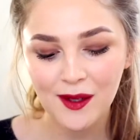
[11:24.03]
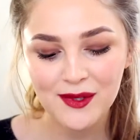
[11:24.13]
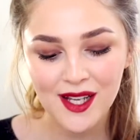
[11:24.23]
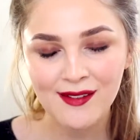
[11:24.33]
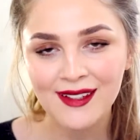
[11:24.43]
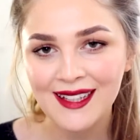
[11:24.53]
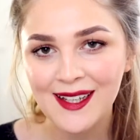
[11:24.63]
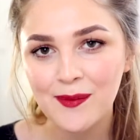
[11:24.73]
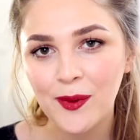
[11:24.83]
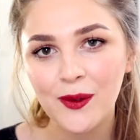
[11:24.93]
I'm
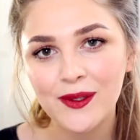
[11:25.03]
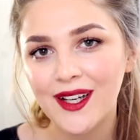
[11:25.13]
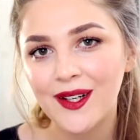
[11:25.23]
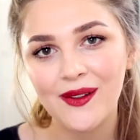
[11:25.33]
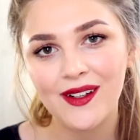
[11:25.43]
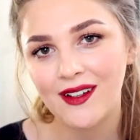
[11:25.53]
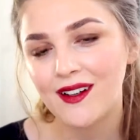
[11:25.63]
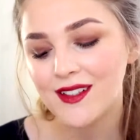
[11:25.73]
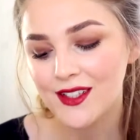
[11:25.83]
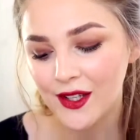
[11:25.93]
definitely a bold girl at
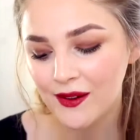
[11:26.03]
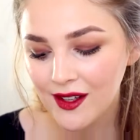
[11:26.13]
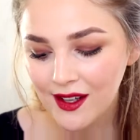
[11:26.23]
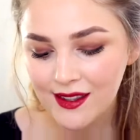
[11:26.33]
heart, so